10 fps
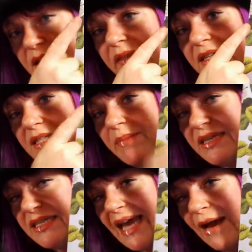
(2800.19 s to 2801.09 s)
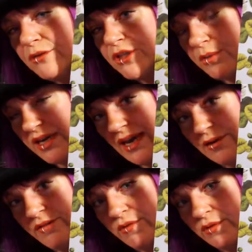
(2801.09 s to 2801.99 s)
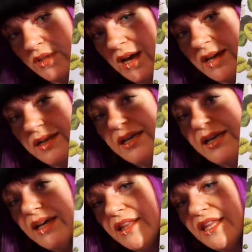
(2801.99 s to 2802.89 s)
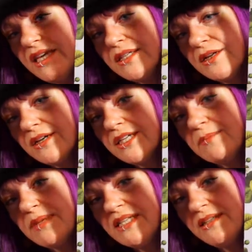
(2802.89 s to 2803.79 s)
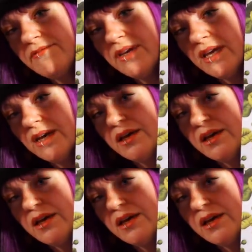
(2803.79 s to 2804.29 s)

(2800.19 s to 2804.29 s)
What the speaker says: This is a basic how to on how to invoke the god. These are specific